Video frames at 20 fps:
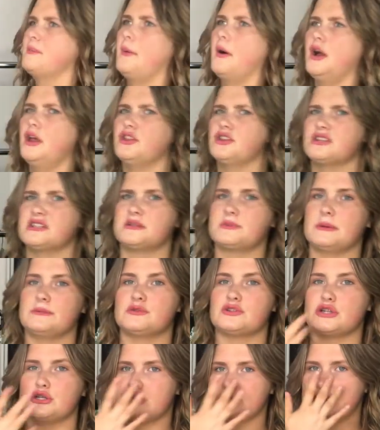to buy this
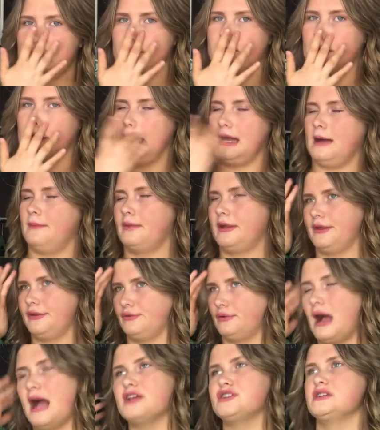swimsuit separately. I'm like,
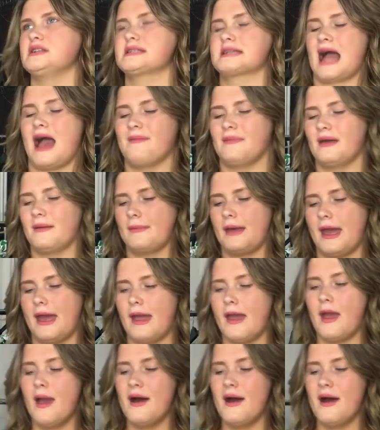you're actually scamming me.